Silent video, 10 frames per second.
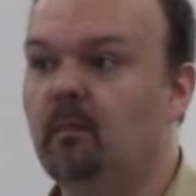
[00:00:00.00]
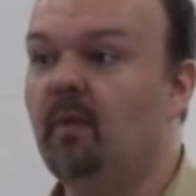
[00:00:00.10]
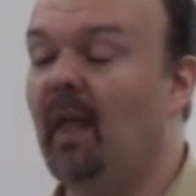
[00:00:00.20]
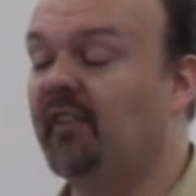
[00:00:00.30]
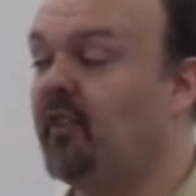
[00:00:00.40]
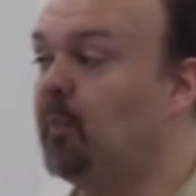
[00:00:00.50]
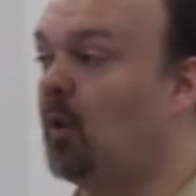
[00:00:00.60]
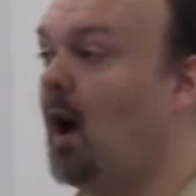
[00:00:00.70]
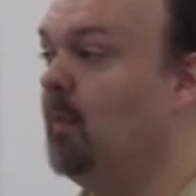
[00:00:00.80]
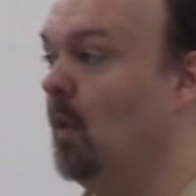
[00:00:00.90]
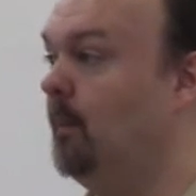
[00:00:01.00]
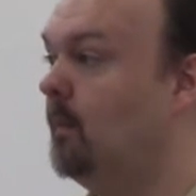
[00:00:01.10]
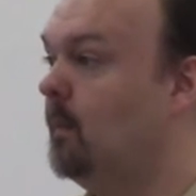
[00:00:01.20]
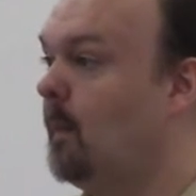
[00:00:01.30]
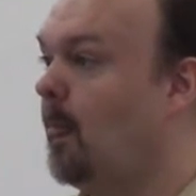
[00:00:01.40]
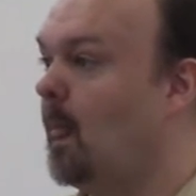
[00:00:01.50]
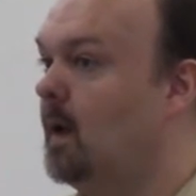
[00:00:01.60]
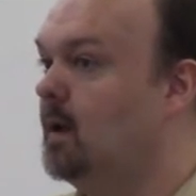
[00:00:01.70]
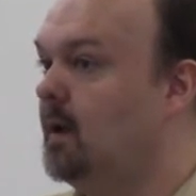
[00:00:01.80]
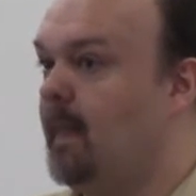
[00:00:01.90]
That's the problem.
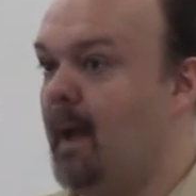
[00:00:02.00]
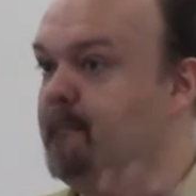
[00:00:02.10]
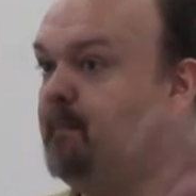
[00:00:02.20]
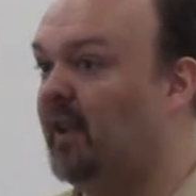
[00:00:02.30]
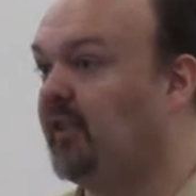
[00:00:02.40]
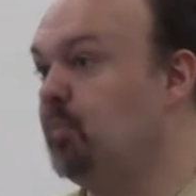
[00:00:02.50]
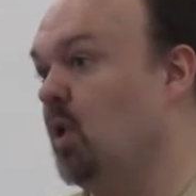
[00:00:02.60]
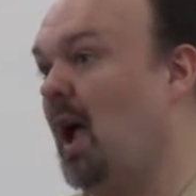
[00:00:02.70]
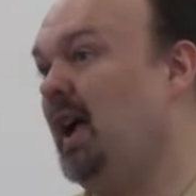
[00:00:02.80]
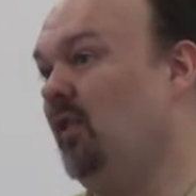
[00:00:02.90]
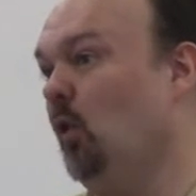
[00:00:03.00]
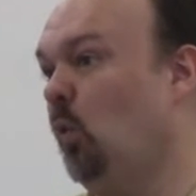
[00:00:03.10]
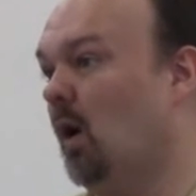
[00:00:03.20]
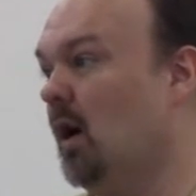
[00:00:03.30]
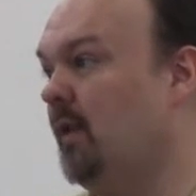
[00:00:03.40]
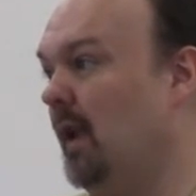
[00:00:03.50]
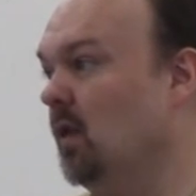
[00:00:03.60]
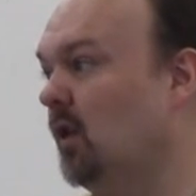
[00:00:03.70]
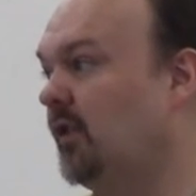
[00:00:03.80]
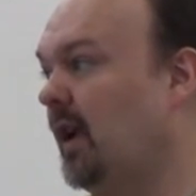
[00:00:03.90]
That misapplying the word that
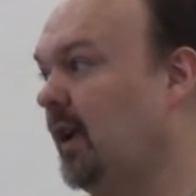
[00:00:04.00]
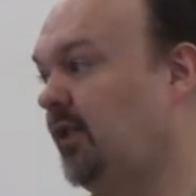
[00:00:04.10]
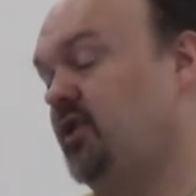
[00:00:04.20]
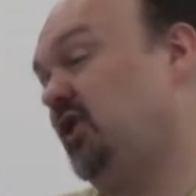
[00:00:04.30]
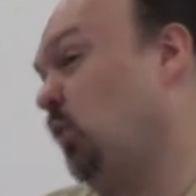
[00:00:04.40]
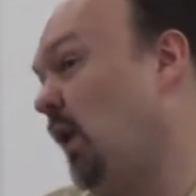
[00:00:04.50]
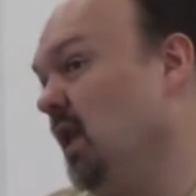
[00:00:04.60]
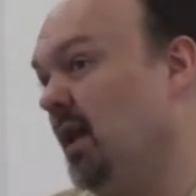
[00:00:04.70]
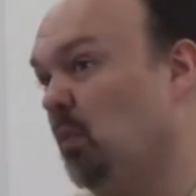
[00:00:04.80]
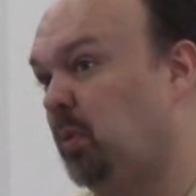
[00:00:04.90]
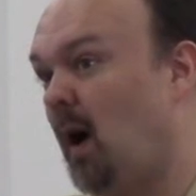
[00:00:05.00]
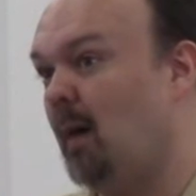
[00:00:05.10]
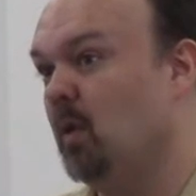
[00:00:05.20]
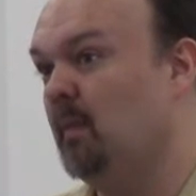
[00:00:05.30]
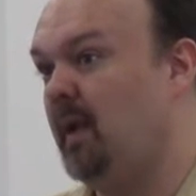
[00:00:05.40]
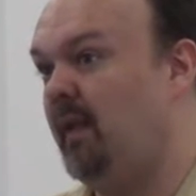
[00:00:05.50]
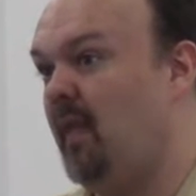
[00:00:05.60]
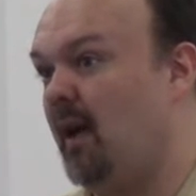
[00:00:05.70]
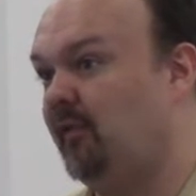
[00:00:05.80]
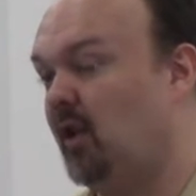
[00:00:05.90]
looks like it's just one little problem in
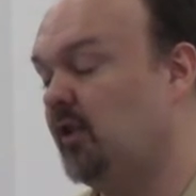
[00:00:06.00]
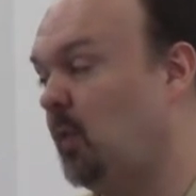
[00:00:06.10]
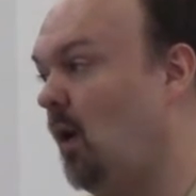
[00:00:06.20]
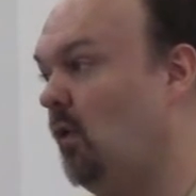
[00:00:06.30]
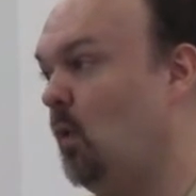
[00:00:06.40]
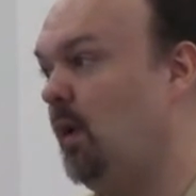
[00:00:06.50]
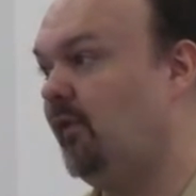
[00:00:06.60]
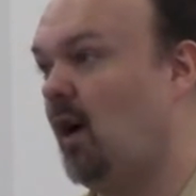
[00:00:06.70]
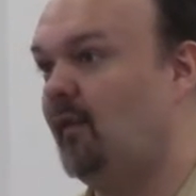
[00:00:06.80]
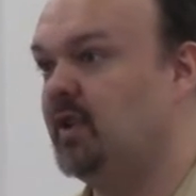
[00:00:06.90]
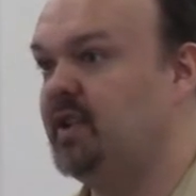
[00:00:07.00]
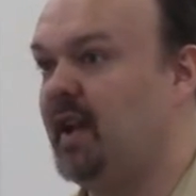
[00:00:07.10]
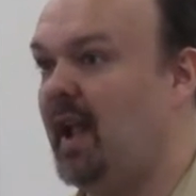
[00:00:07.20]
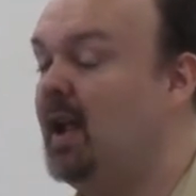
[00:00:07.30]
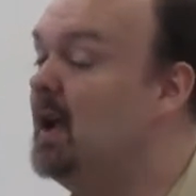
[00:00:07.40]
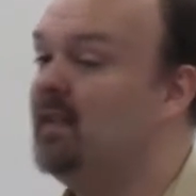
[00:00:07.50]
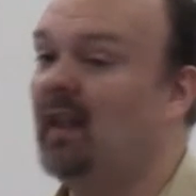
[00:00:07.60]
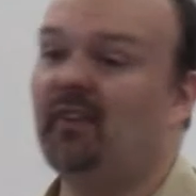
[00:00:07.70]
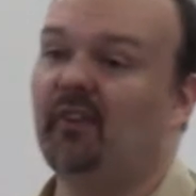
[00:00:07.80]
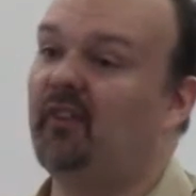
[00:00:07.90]
that first woe that we've covered today,
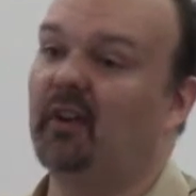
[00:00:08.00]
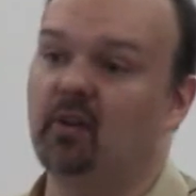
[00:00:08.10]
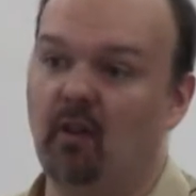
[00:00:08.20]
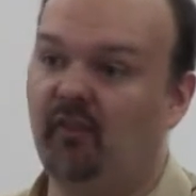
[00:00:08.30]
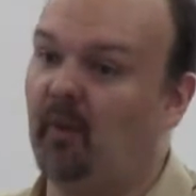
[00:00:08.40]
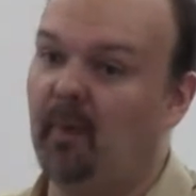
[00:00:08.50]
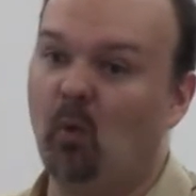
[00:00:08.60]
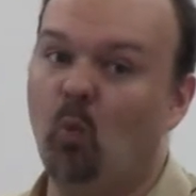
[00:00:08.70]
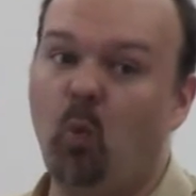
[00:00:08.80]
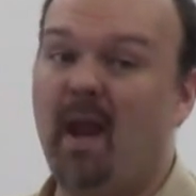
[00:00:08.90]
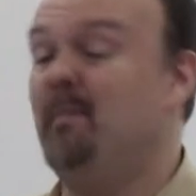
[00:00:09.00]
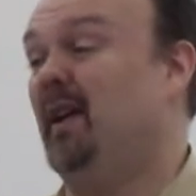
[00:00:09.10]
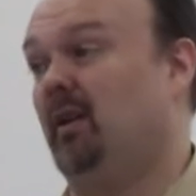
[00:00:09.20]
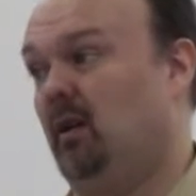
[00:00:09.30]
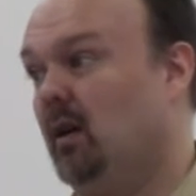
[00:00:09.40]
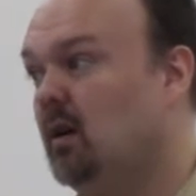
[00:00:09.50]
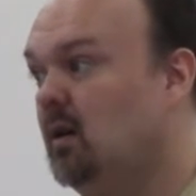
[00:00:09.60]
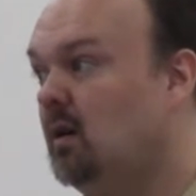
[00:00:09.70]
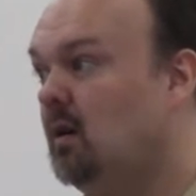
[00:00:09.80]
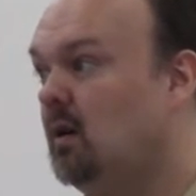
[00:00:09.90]
that's a signal of something way bigger.
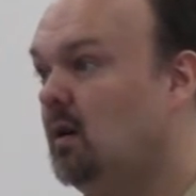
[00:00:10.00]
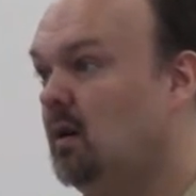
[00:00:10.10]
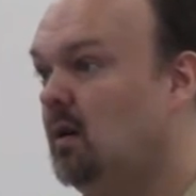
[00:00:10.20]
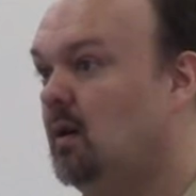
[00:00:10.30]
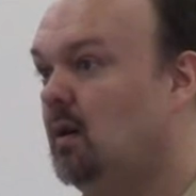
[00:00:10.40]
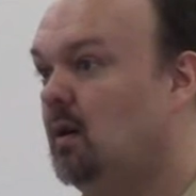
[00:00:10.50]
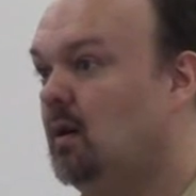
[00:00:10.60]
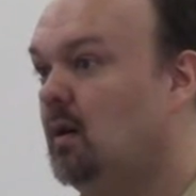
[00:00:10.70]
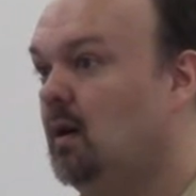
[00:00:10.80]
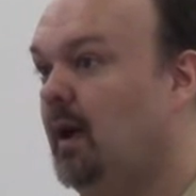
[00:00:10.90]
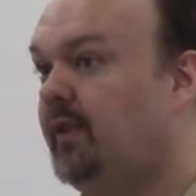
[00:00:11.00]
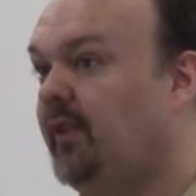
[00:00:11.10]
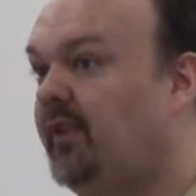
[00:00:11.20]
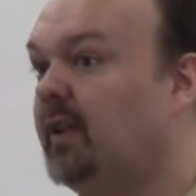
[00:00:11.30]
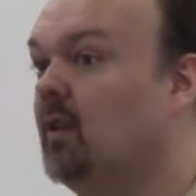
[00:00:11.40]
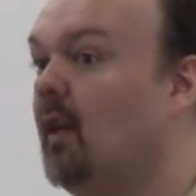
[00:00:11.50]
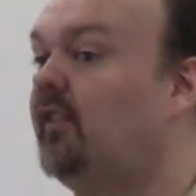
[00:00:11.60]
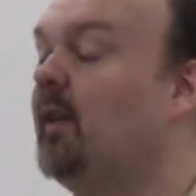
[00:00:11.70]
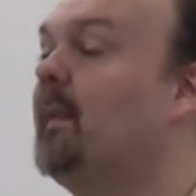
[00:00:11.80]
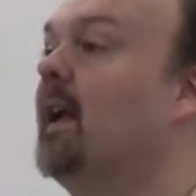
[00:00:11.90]
It's a signal of
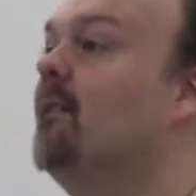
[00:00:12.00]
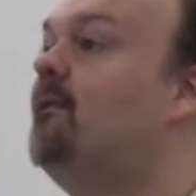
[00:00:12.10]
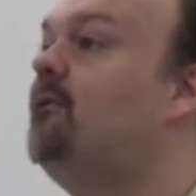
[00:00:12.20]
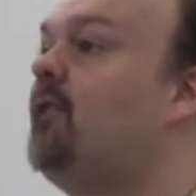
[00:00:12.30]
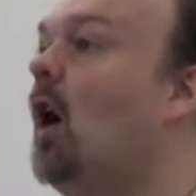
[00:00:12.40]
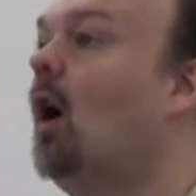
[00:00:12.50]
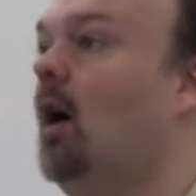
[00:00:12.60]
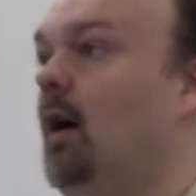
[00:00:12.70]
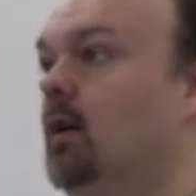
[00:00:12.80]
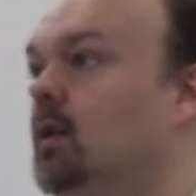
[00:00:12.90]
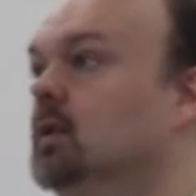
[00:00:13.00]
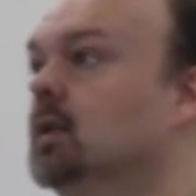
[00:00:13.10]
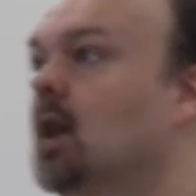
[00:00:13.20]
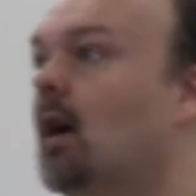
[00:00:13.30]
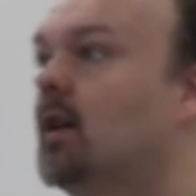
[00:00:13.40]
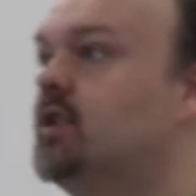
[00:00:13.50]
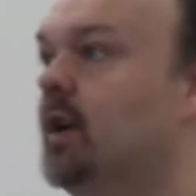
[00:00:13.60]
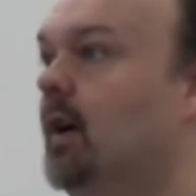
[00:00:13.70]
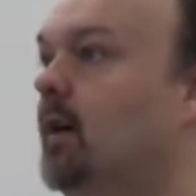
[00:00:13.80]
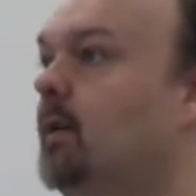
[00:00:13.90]
something far larger.